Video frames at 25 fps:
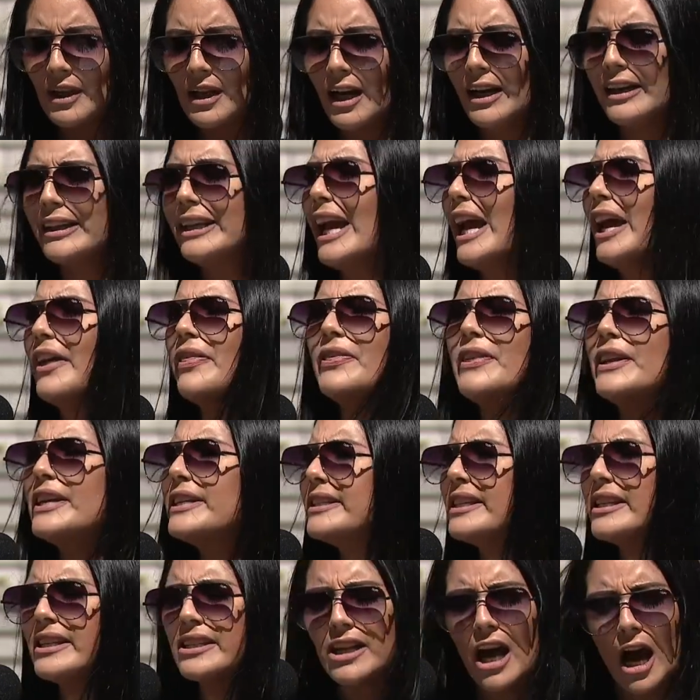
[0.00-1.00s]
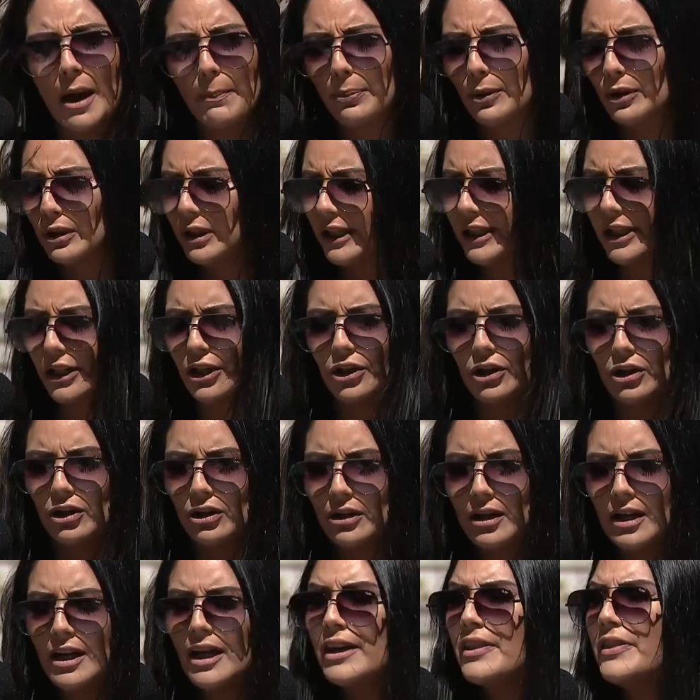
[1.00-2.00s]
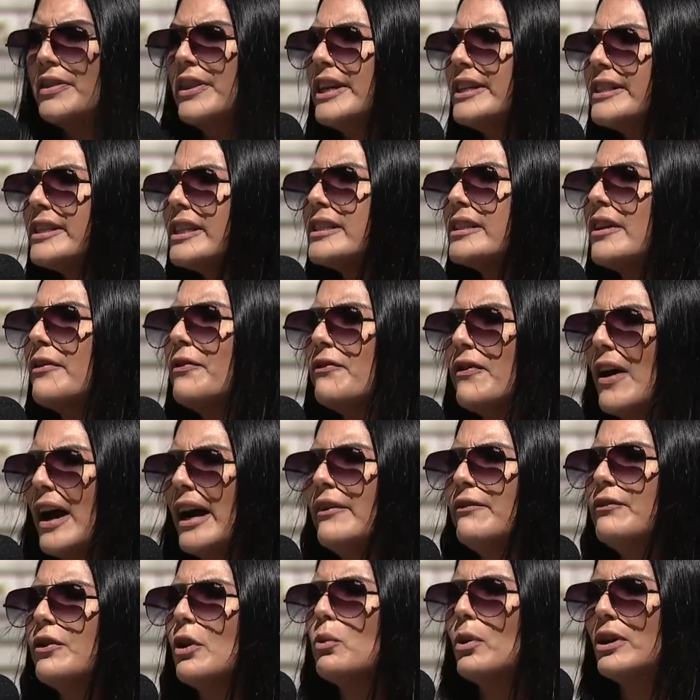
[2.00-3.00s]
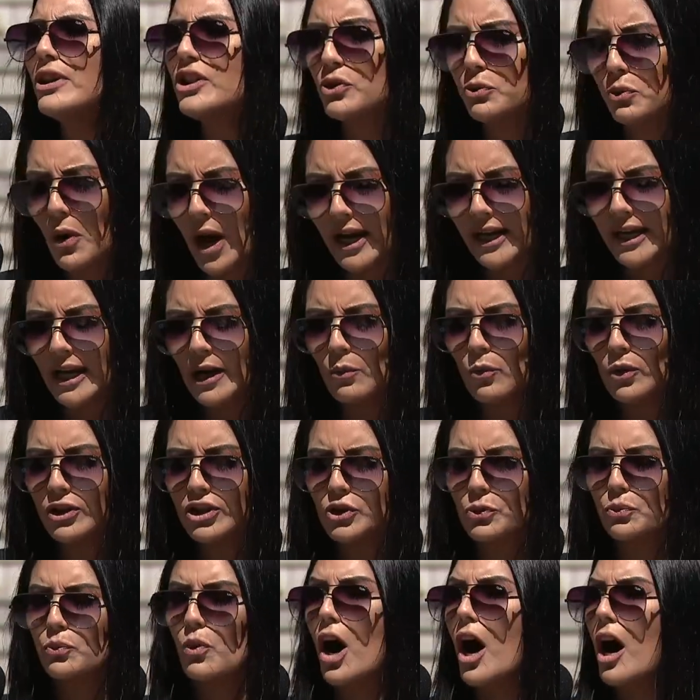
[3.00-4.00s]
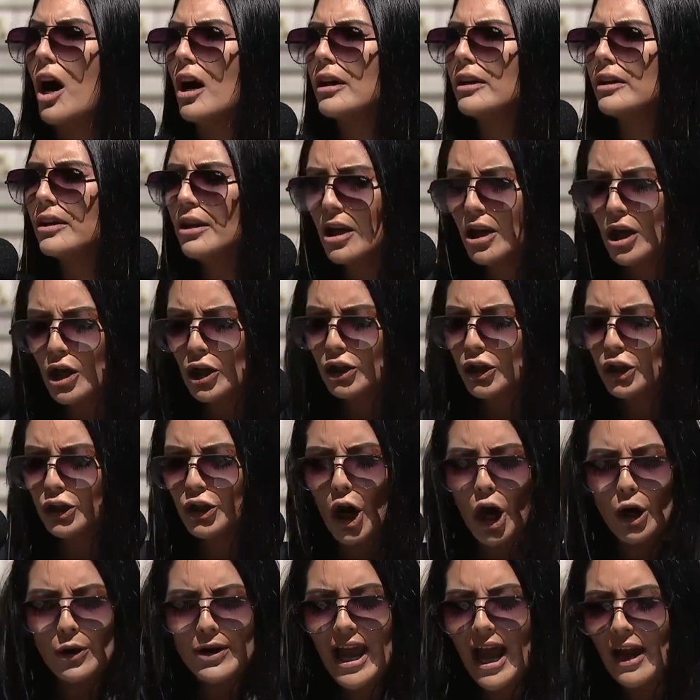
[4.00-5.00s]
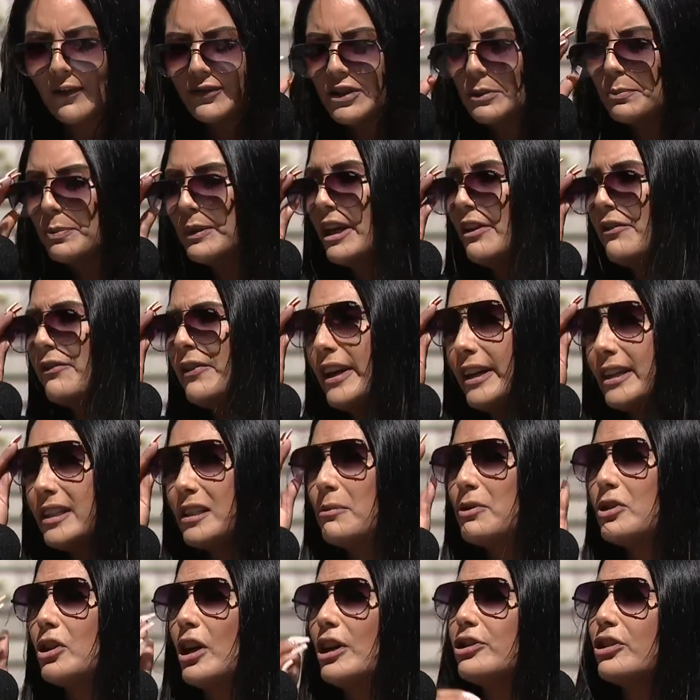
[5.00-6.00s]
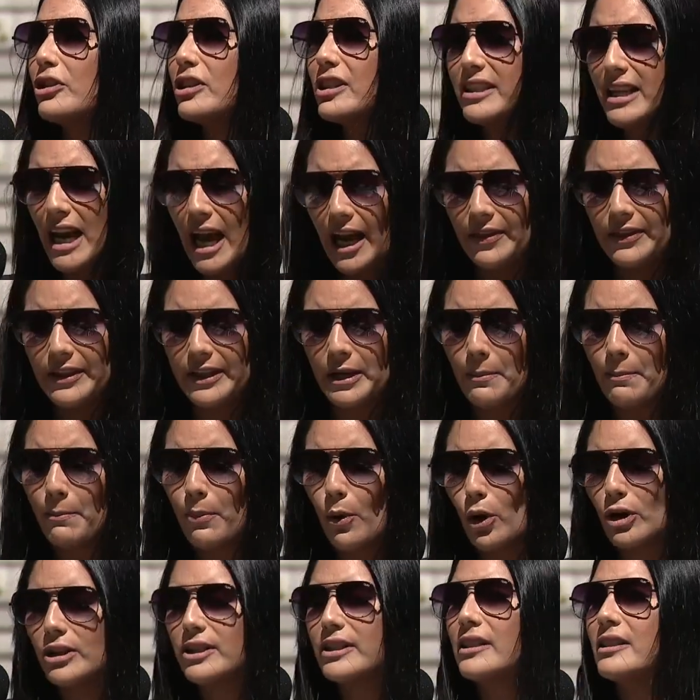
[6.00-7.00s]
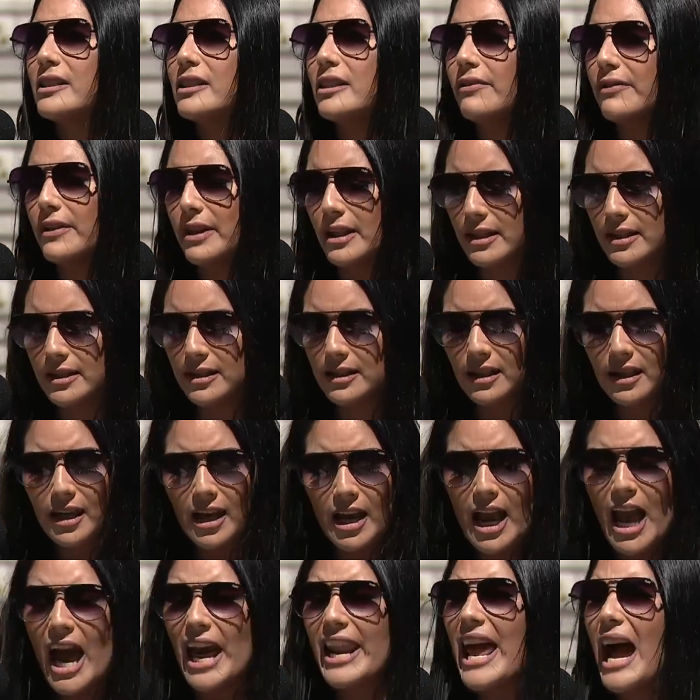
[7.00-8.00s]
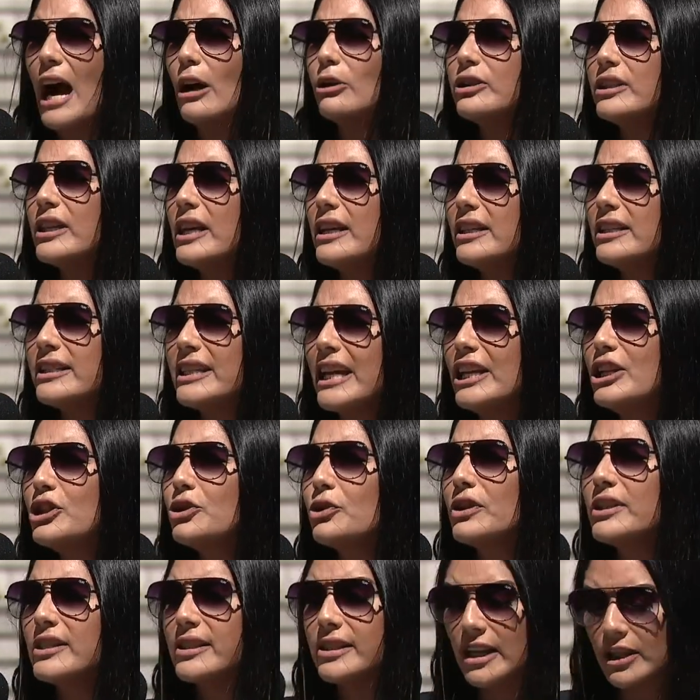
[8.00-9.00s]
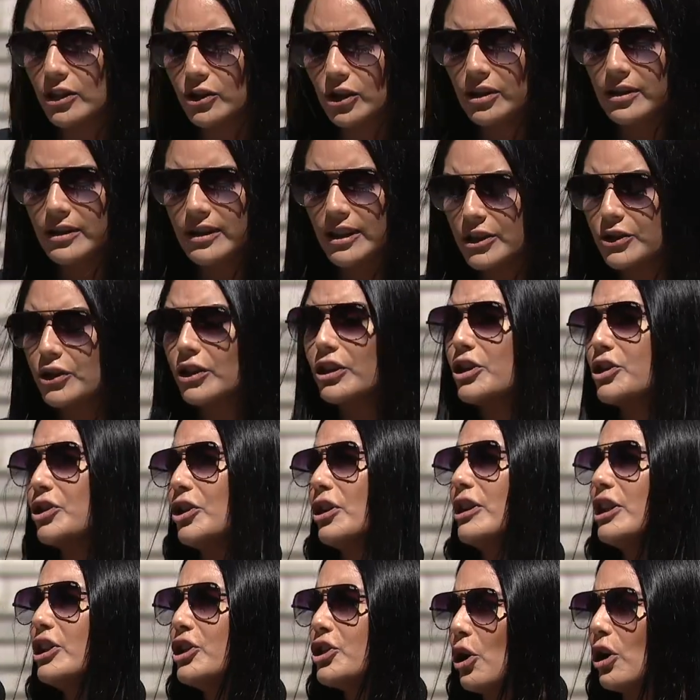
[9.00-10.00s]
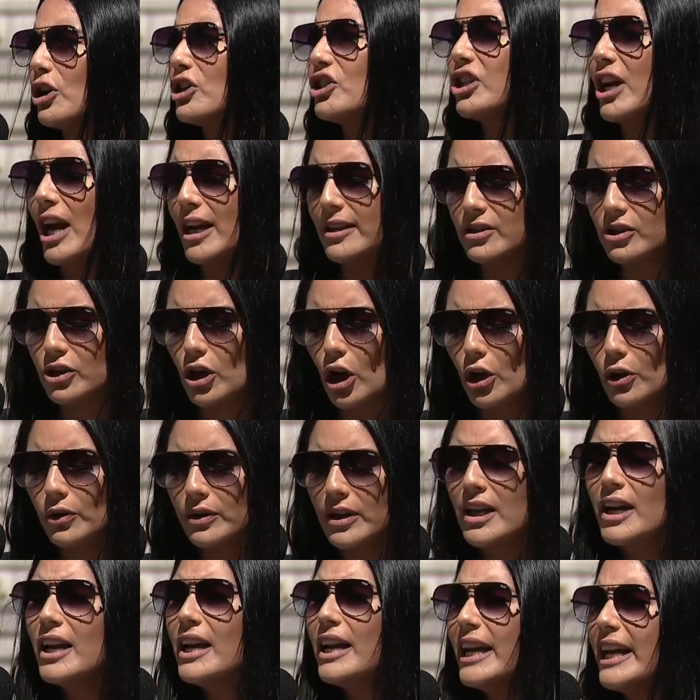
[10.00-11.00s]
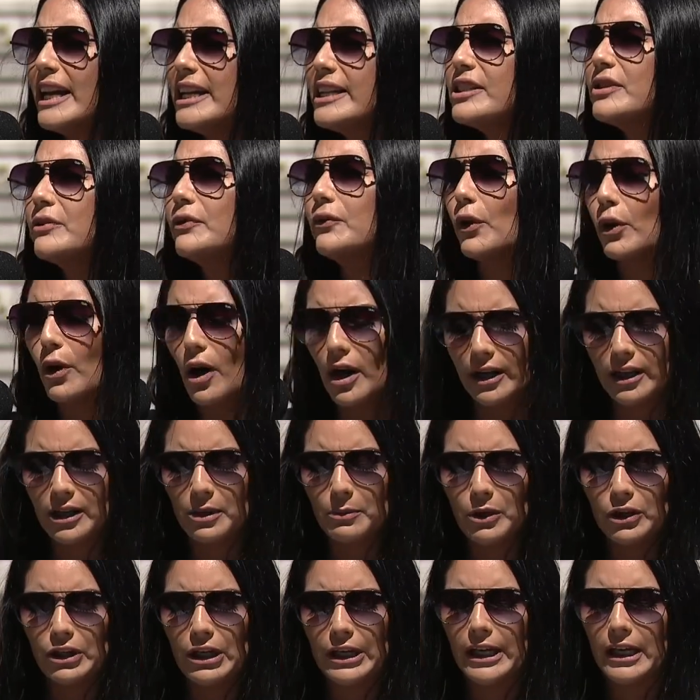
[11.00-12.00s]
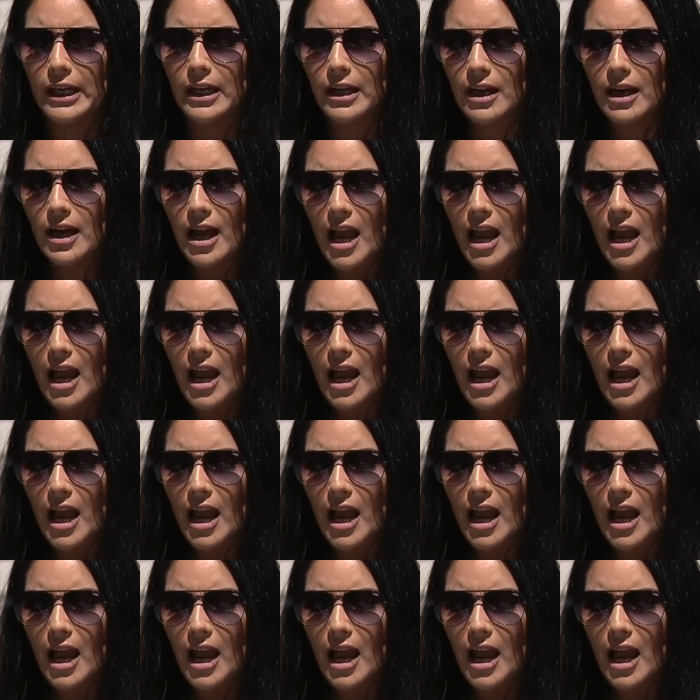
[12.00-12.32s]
Again, this is not political. This is a fight for what's right and what's wrong. You don't have to be a victim to understand the importance of this and how dangerous District, District Attorney George Gascon is for our community.